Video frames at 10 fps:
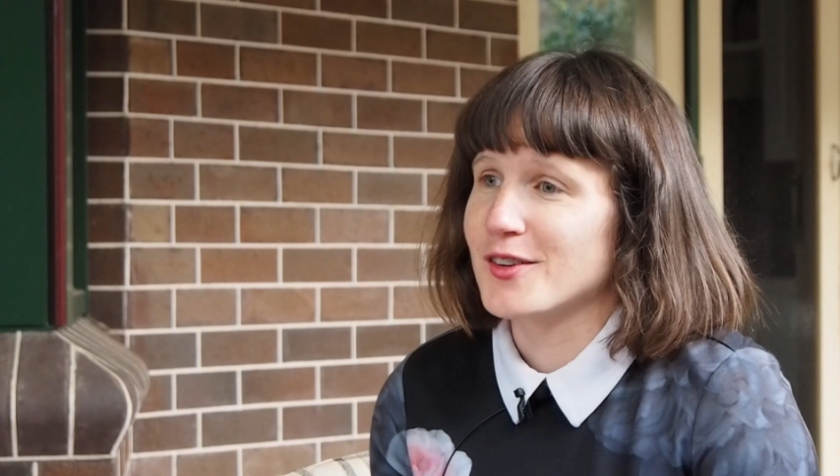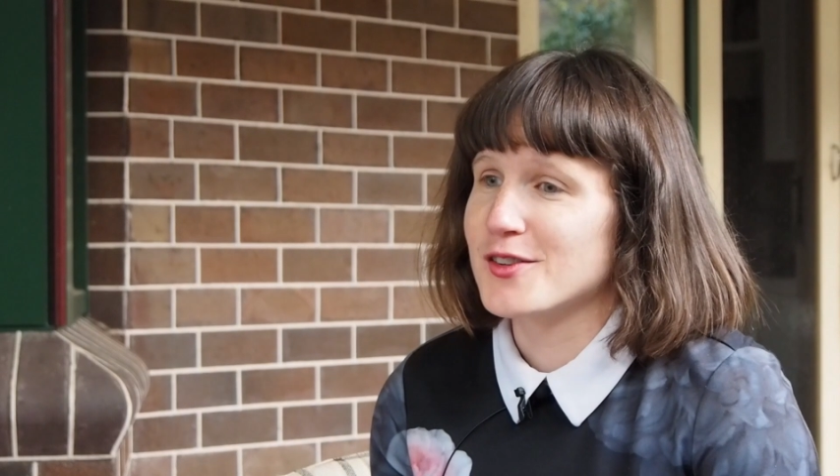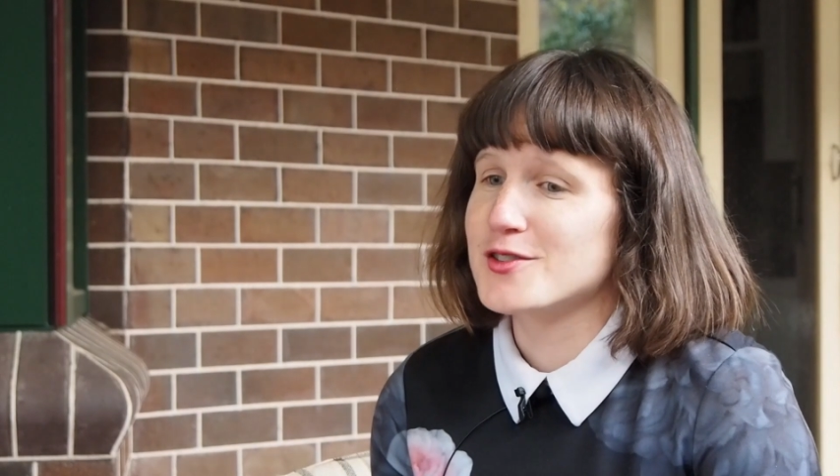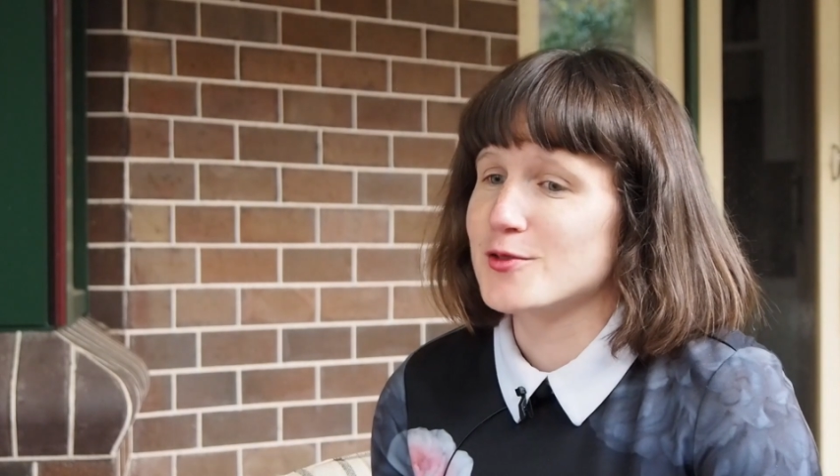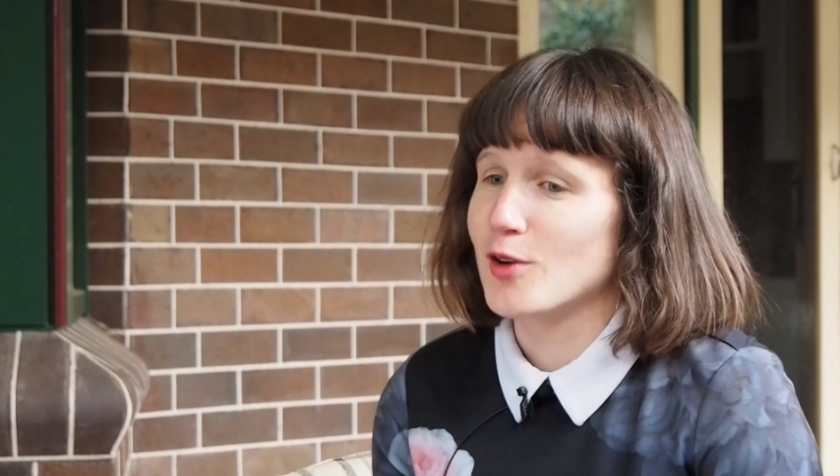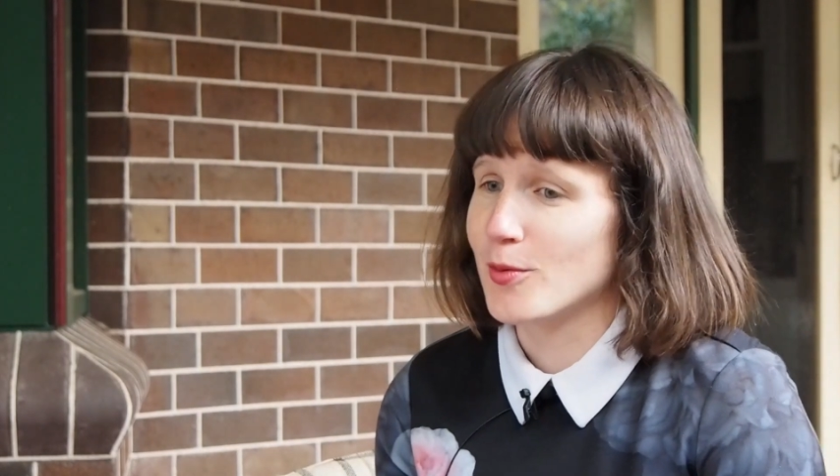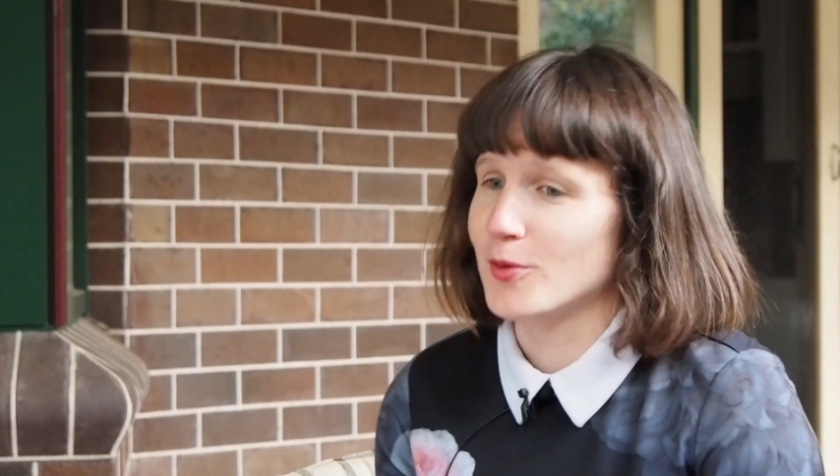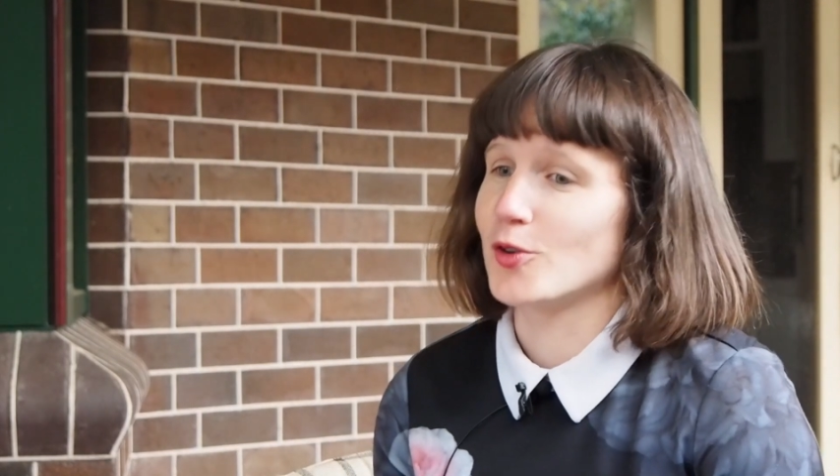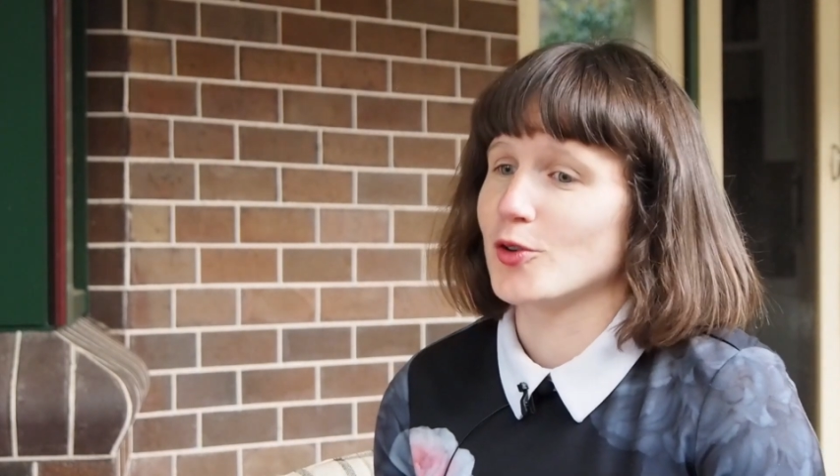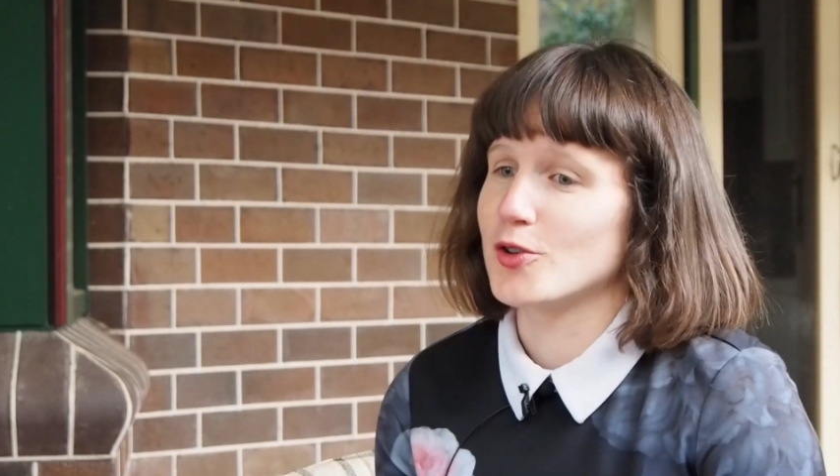Those who hope
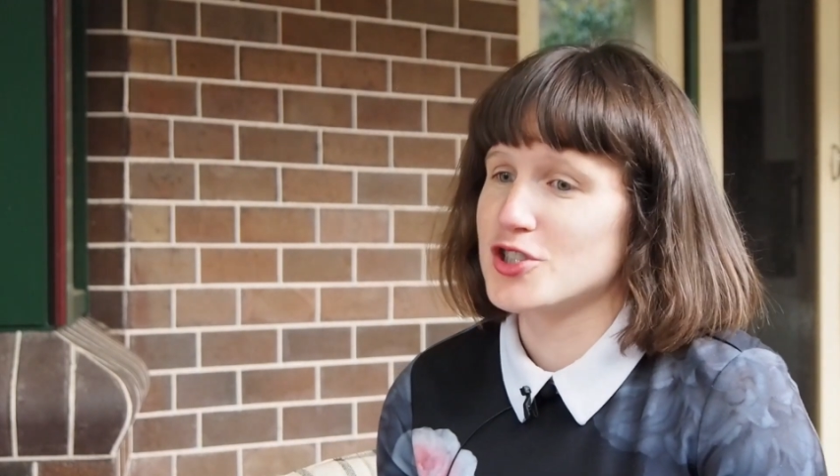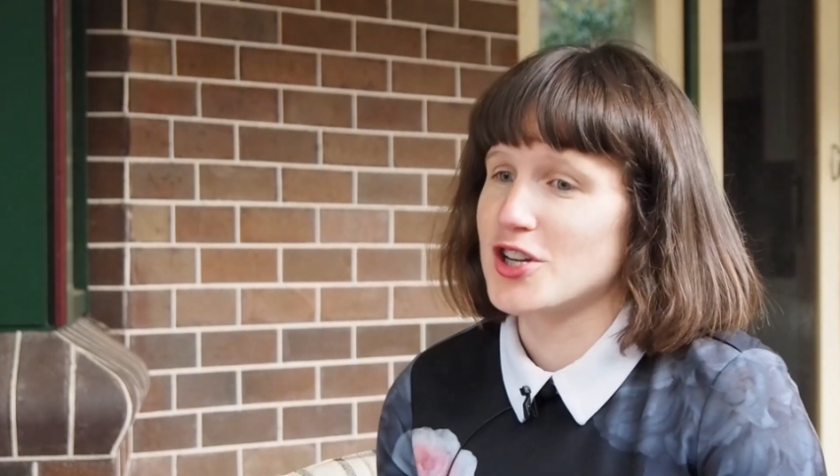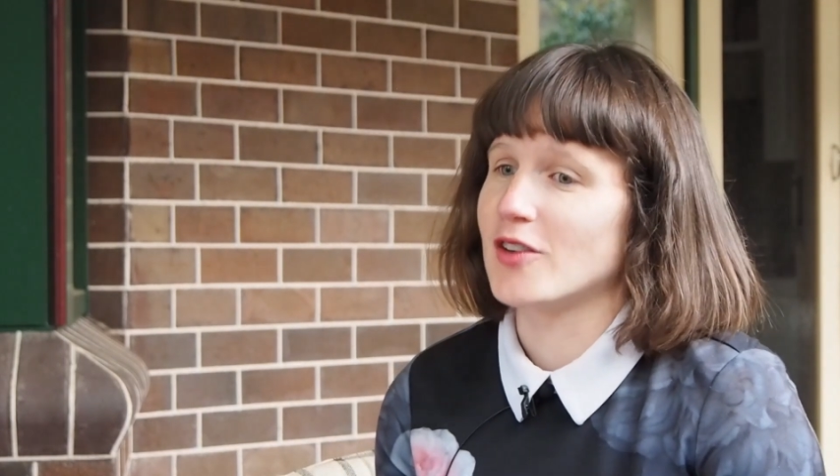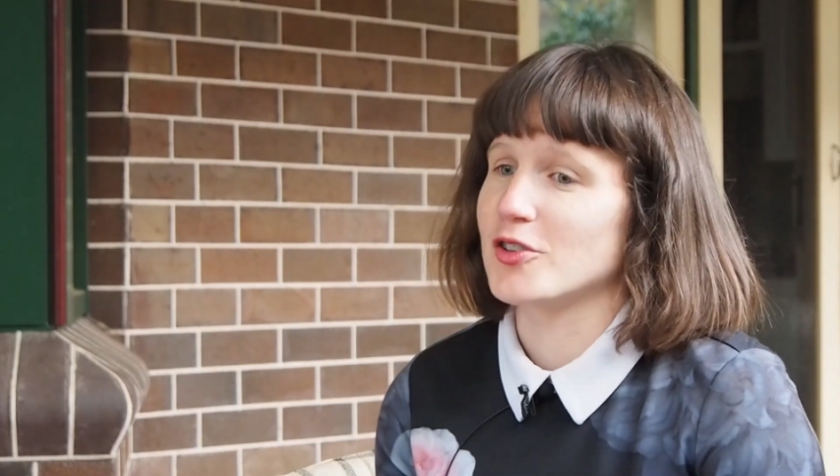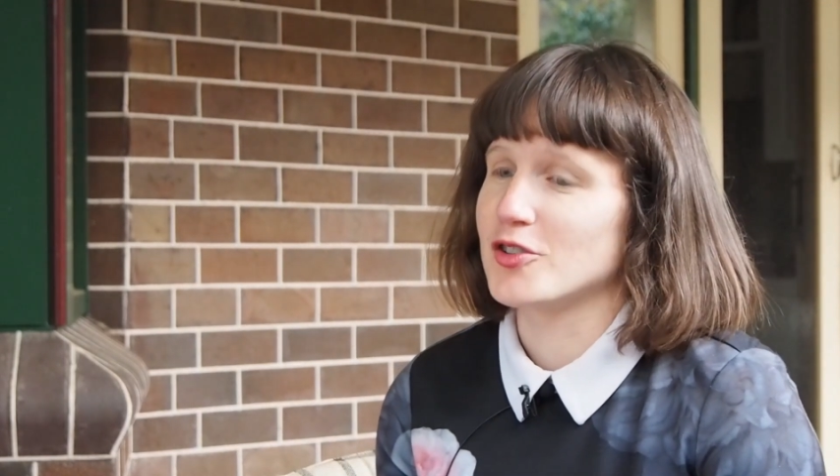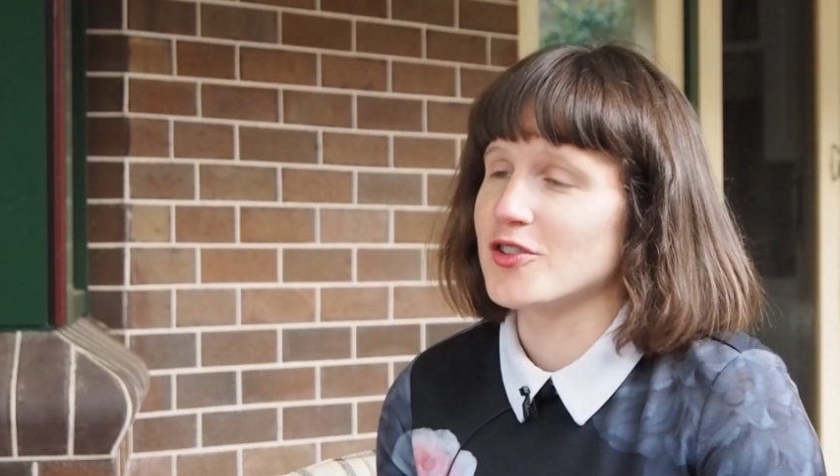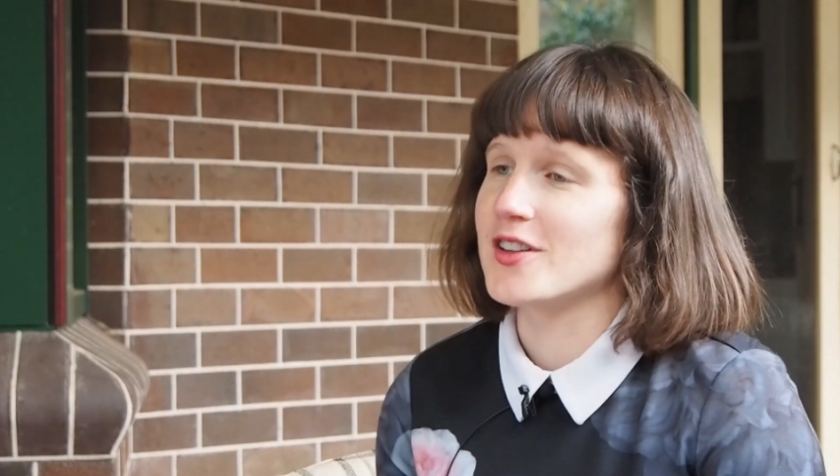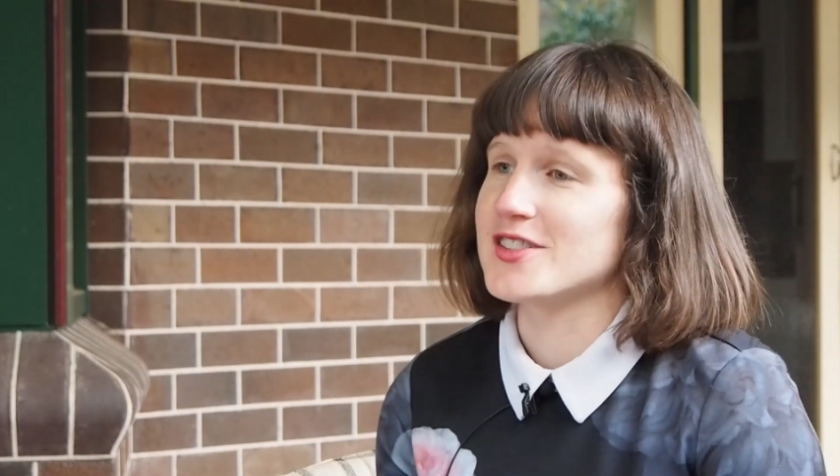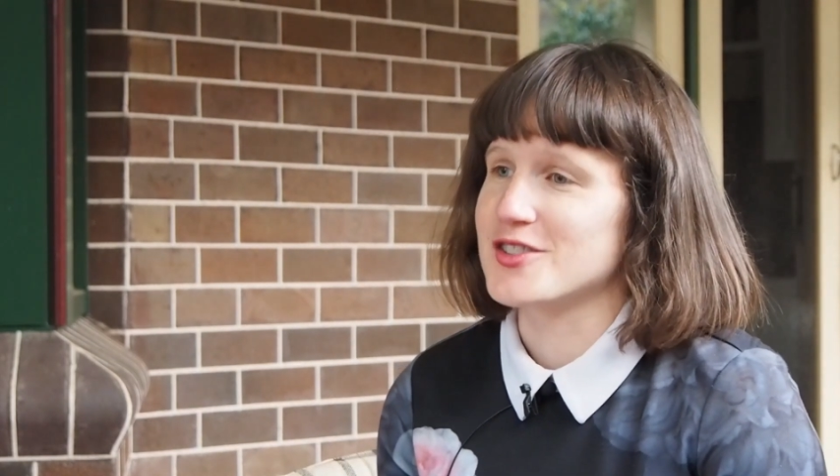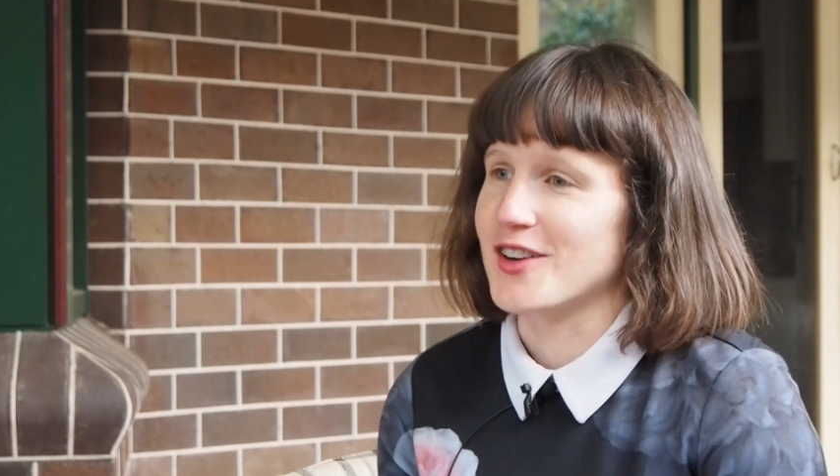in the Lord shall renew
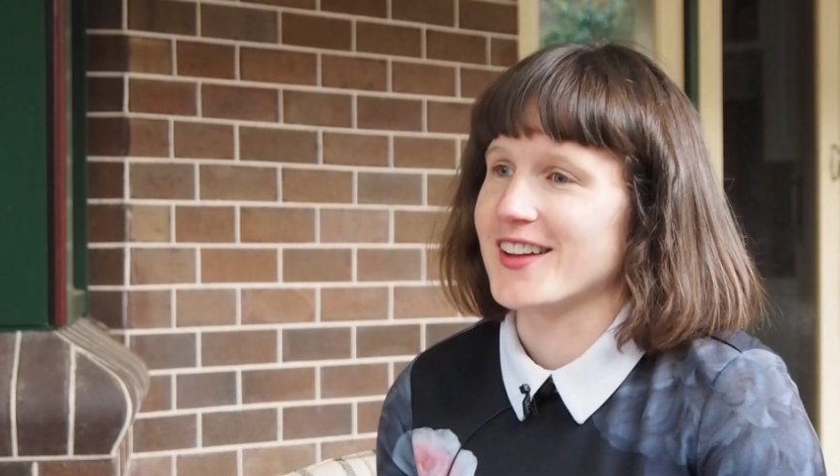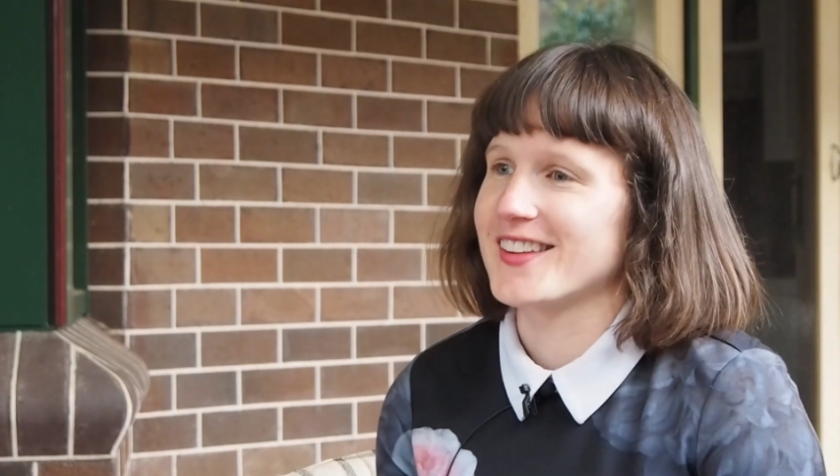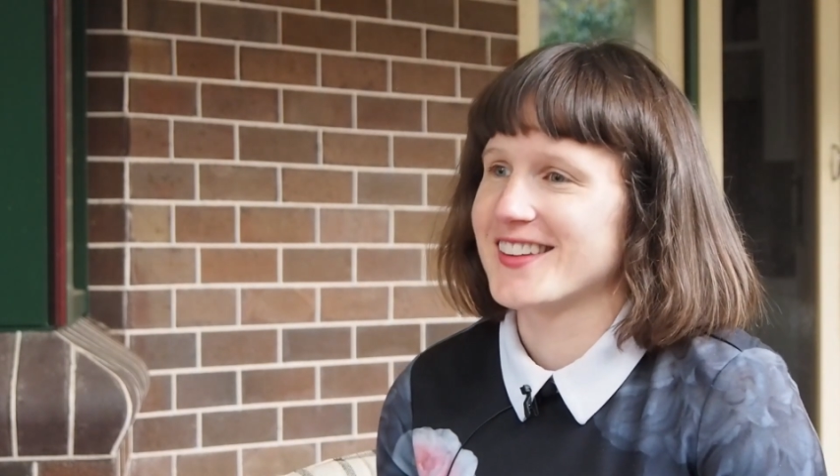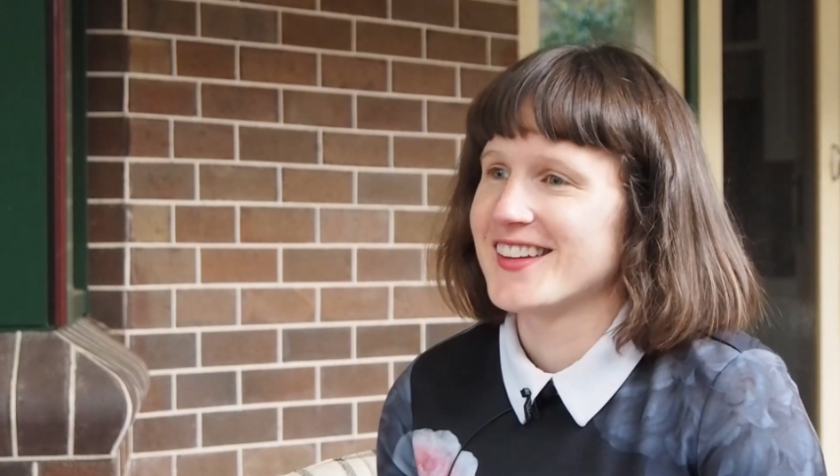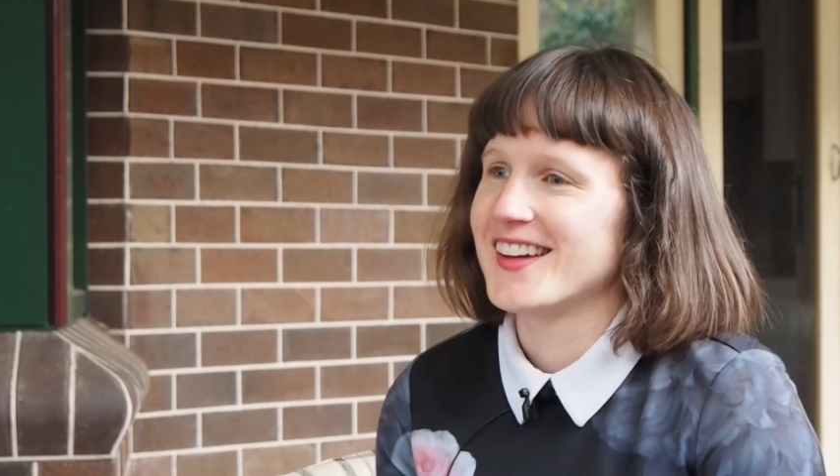their strength.